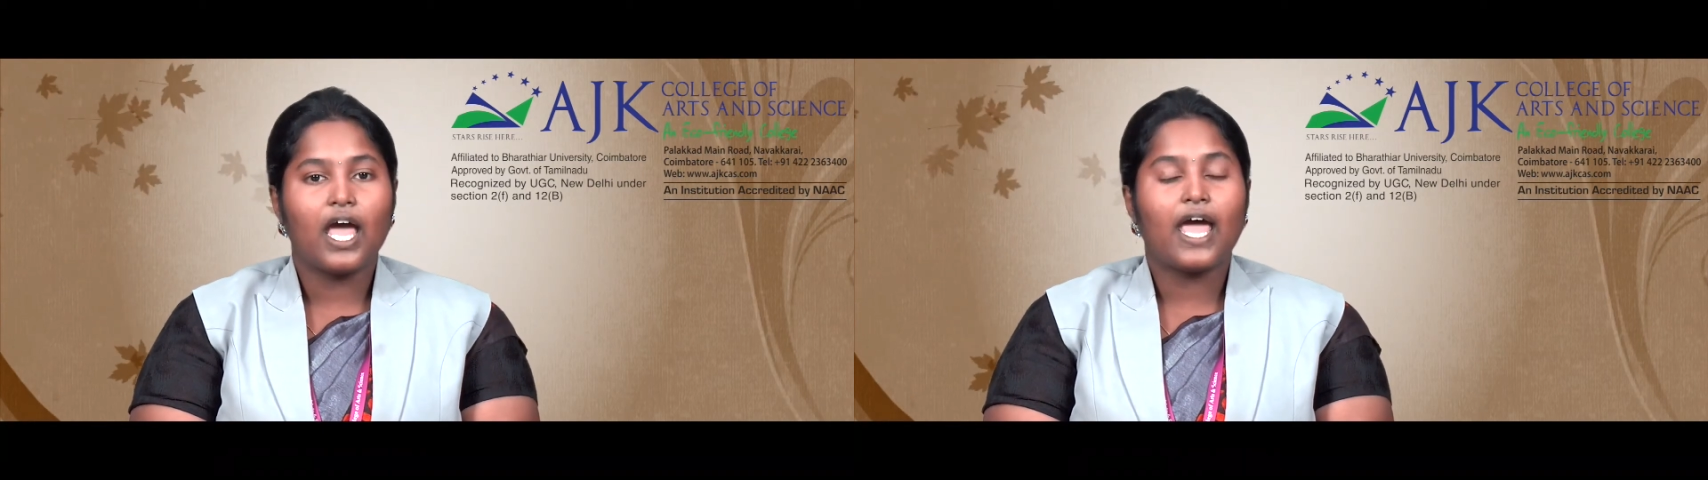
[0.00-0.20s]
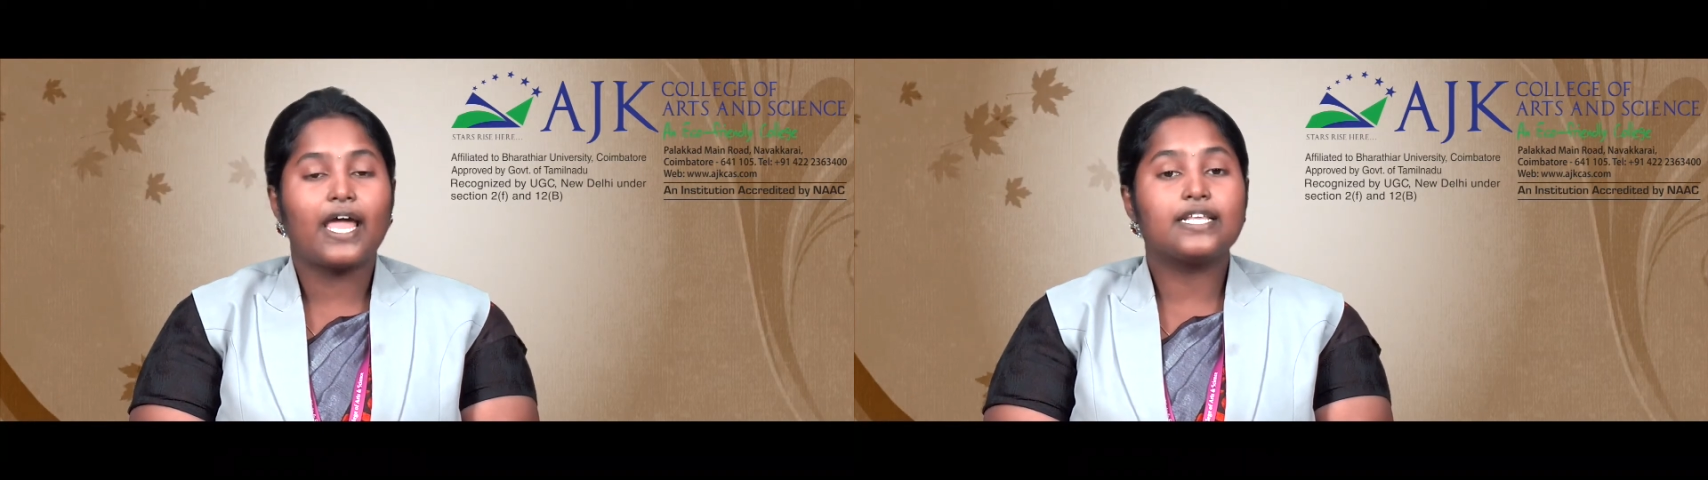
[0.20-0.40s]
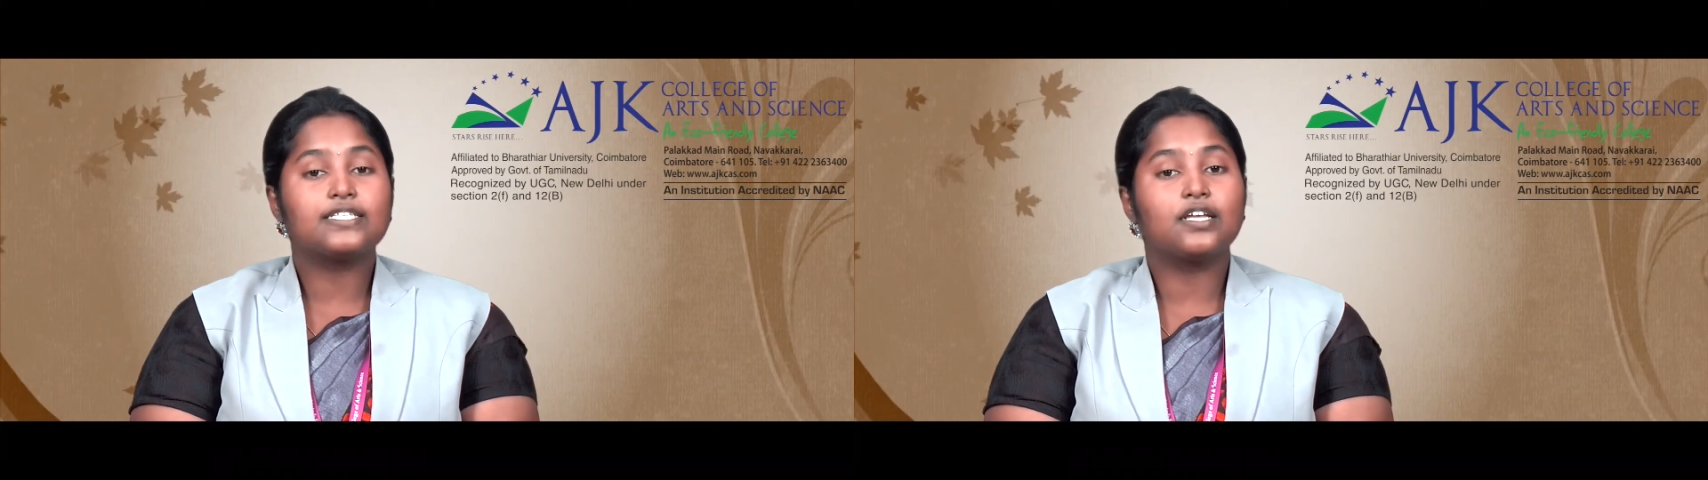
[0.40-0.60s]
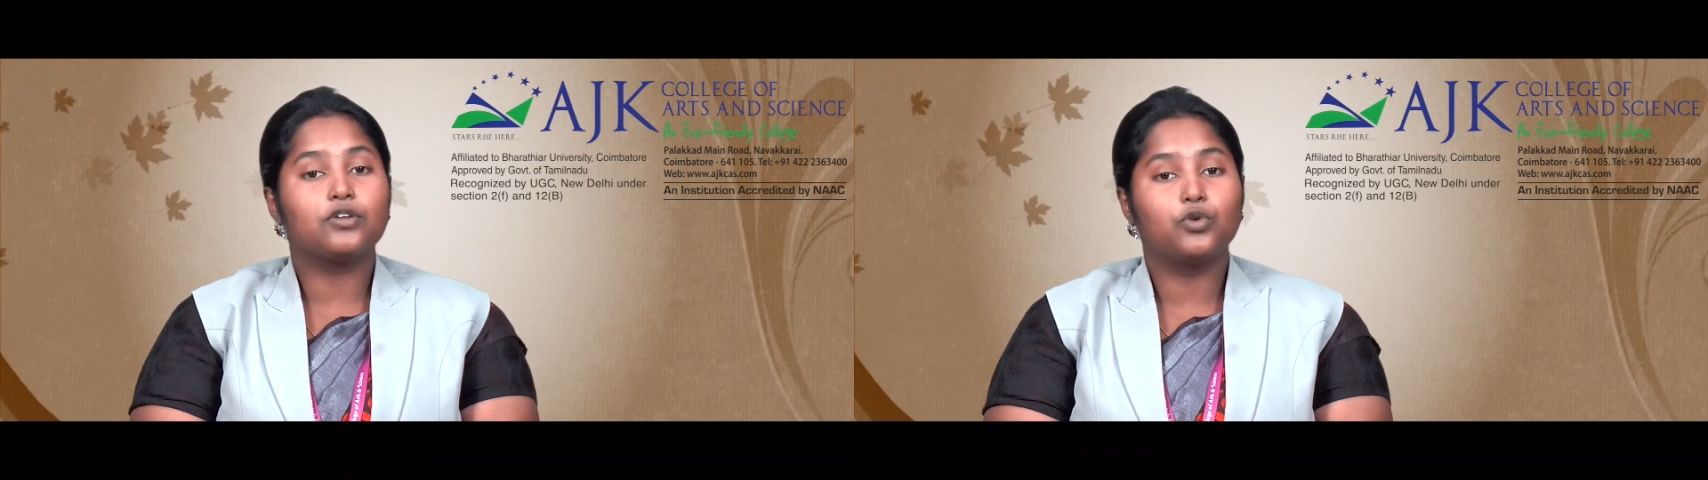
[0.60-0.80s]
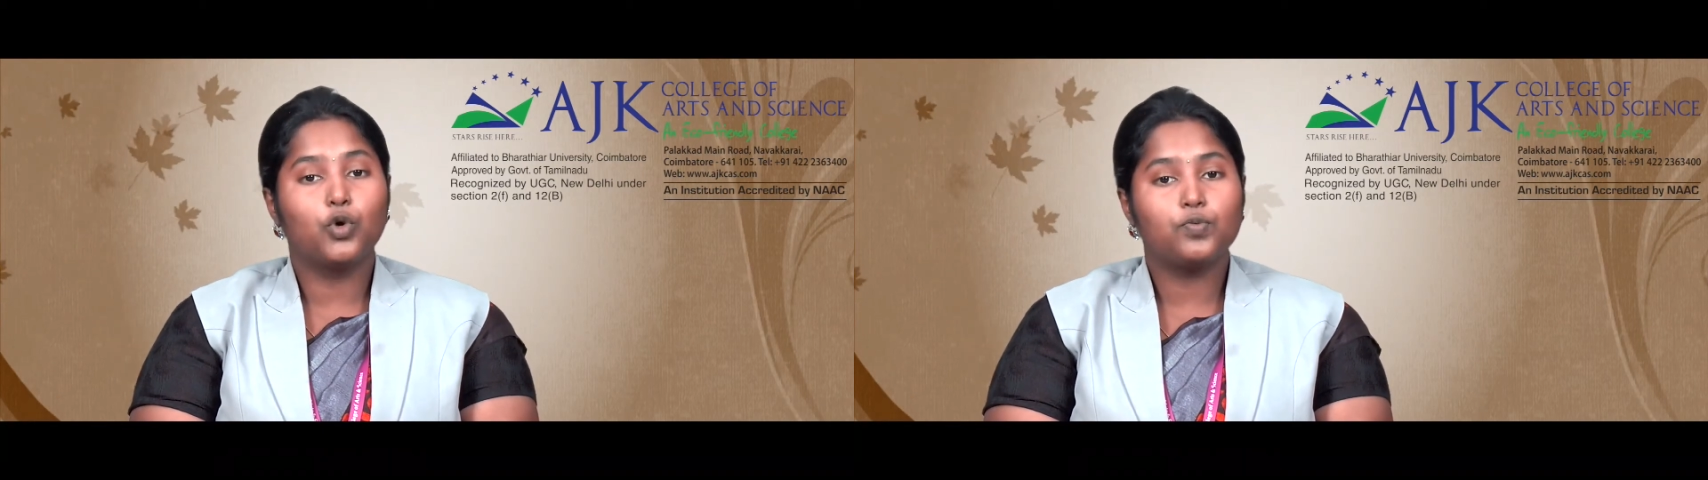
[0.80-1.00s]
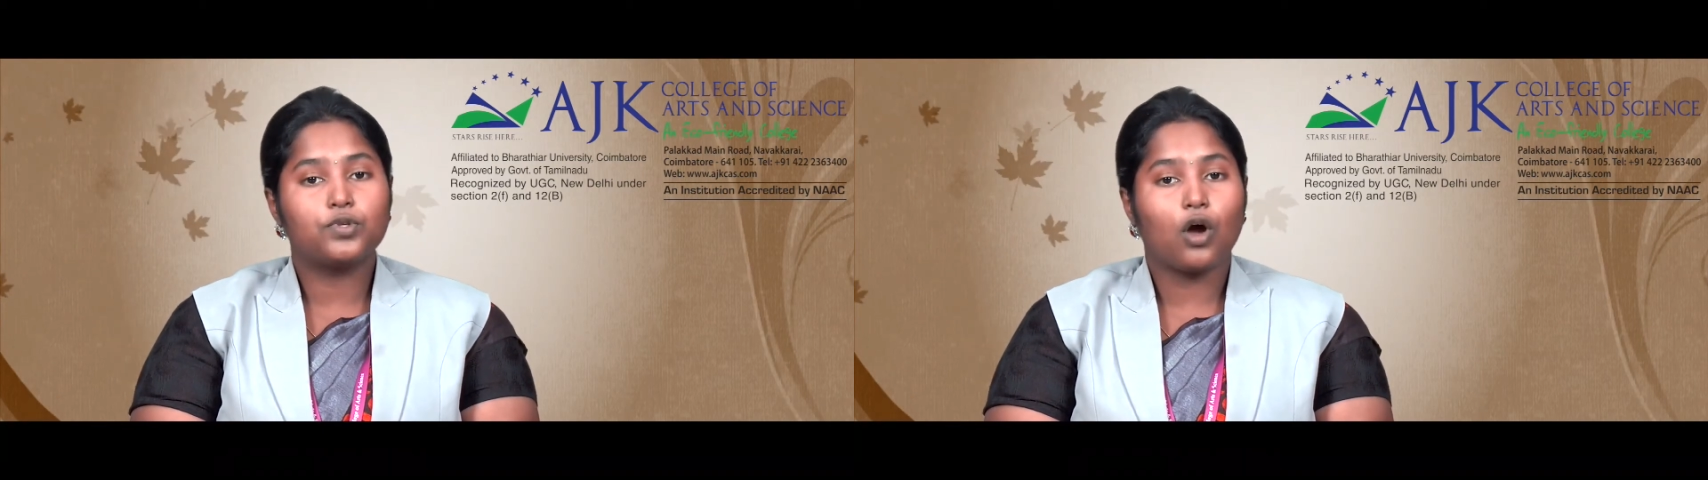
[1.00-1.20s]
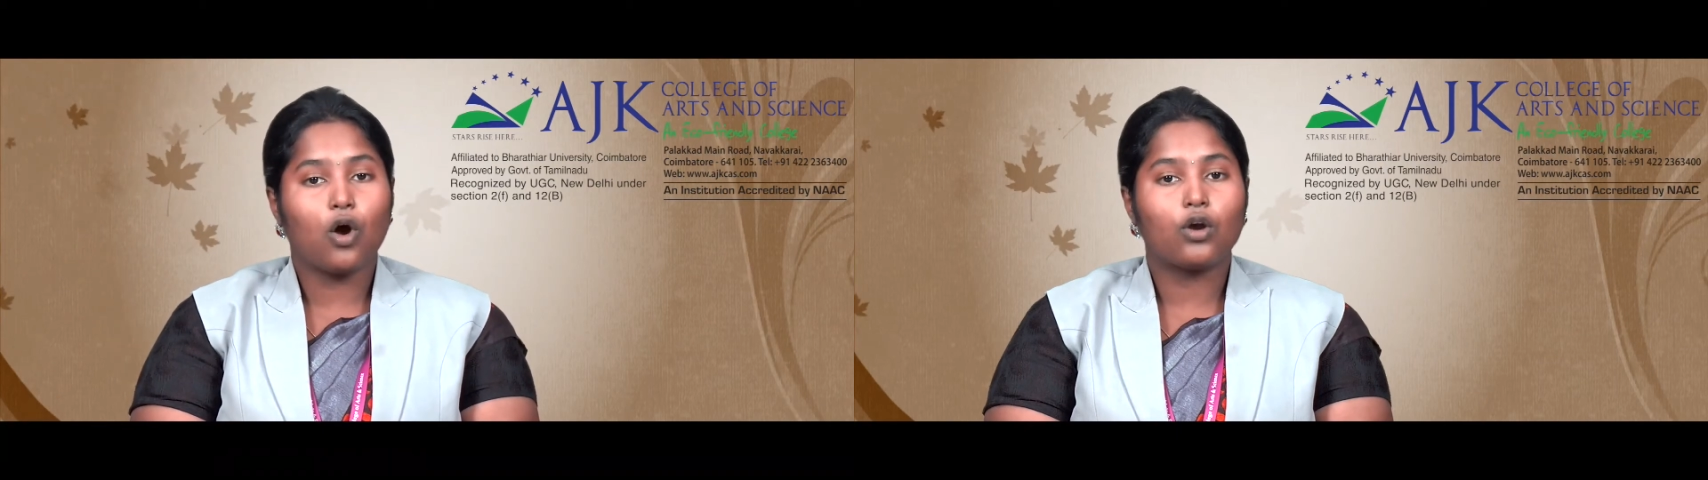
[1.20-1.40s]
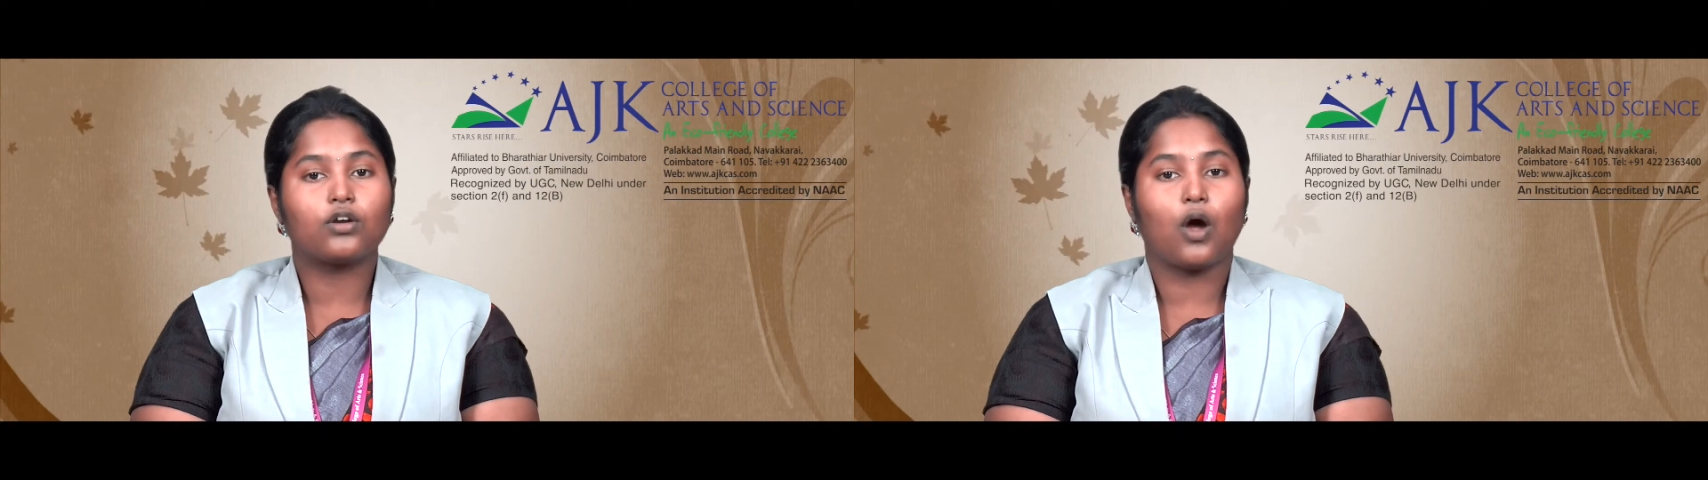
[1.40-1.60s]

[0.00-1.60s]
hence the loops are